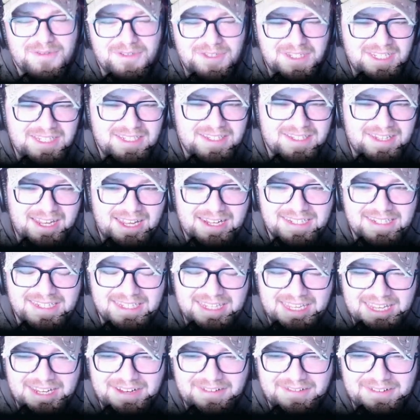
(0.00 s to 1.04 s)
of decent acting
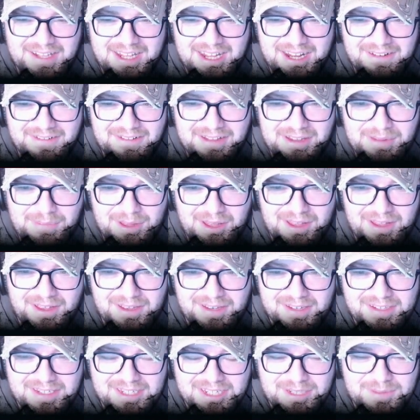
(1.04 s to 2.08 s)
here and there in the
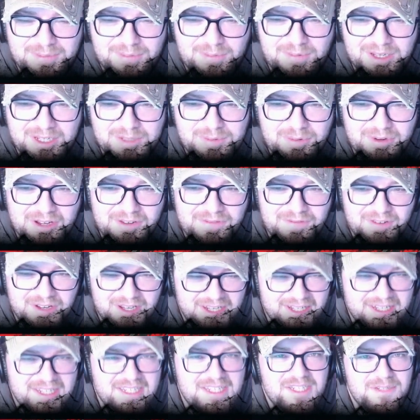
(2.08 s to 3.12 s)
past. He's pretty funny
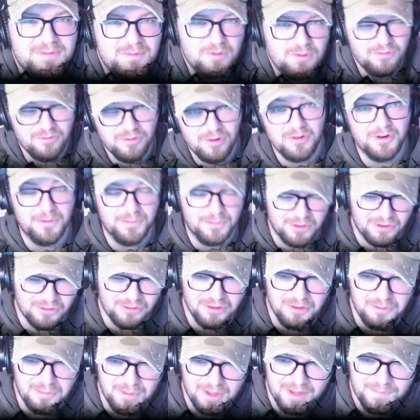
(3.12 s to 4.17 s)
in his small role in
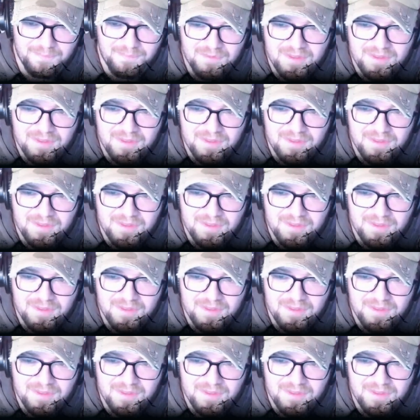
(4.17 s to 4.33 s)
MacGruber.